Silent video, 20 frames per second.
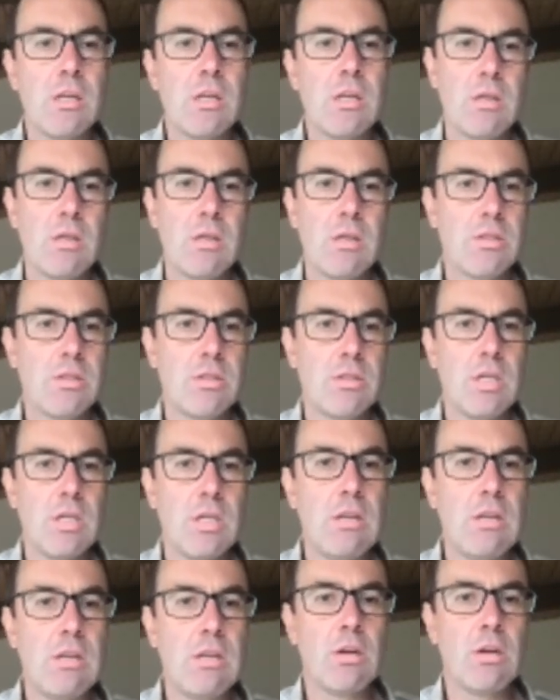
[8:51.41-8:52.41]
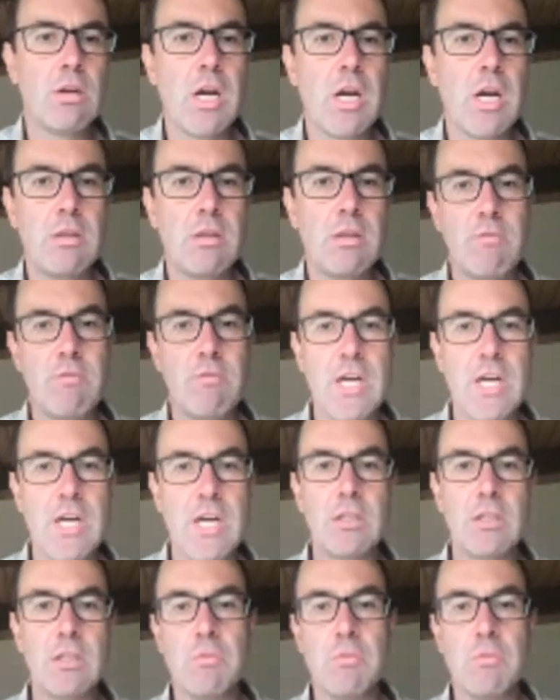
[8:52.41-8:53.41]
is to integrate findings
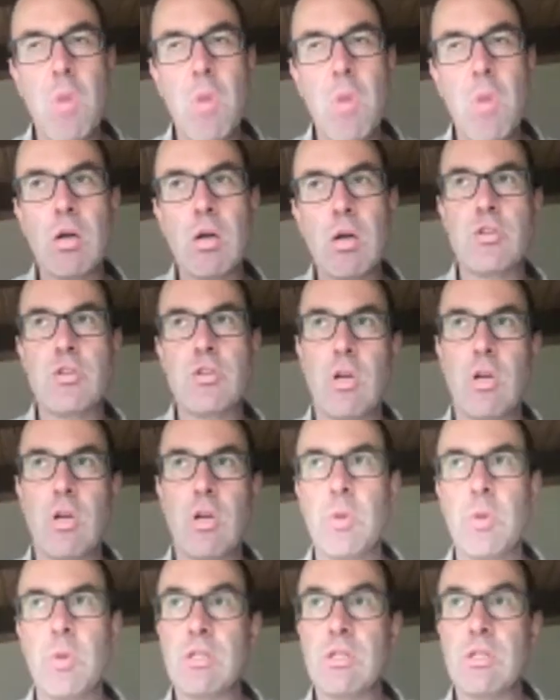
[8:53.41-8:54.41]
from modern genomics,